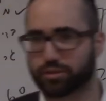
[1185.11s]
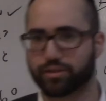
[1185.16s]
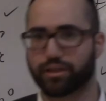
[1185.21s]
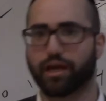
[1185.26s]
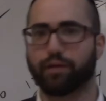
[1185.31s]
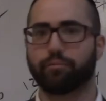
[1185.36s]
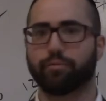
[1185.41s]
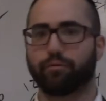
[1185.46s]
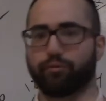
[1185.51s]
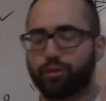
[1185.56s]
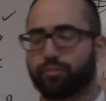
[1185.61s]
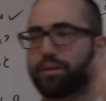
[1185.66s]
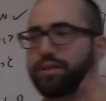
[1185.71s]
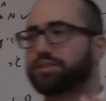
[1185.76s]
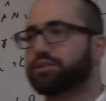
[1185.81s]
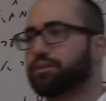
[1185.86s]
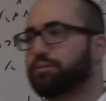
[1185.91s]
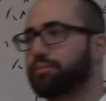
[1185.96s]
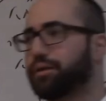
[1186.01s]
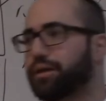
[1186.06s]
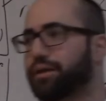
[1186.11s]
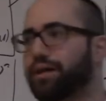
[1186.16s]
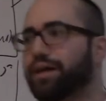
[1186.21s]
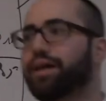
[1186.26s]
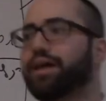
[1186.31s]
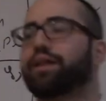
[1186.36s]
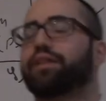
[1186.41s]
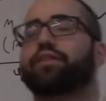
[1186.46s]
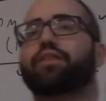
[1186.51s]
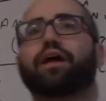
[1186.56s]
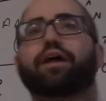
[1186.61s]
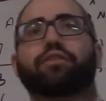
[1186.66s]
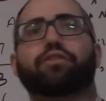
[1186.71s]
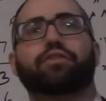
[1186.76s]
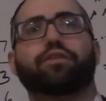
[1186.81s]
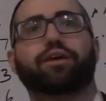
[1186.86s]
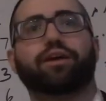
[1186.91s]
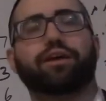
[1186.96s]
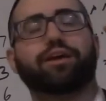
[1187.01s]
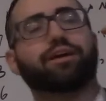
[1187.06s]
So that would basically mean that
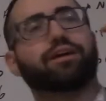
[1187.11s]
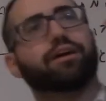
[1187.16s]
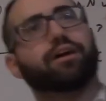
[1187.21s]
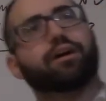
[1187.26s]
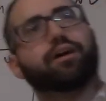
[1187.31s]
the,